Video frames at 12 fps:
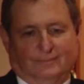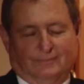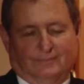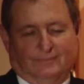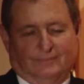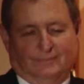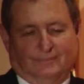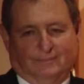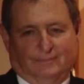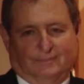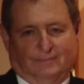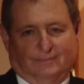
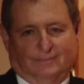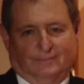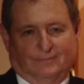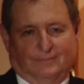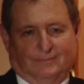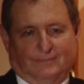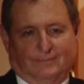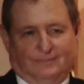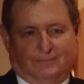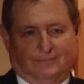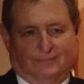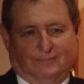
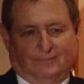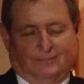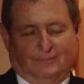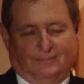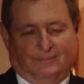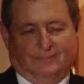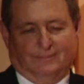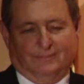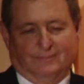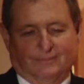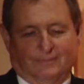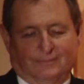
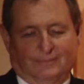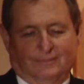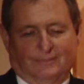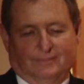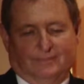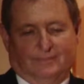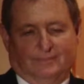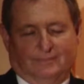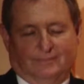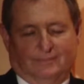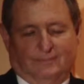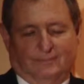
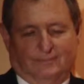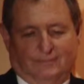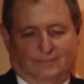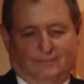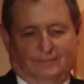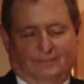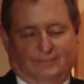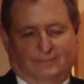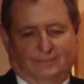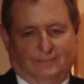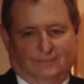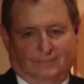
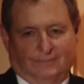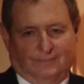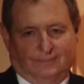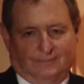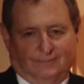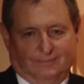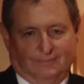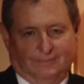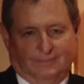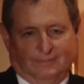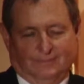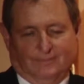
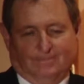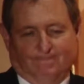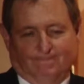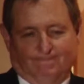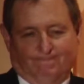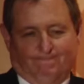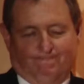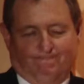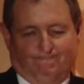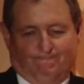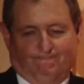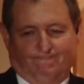
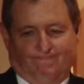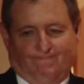This person isn't speaking.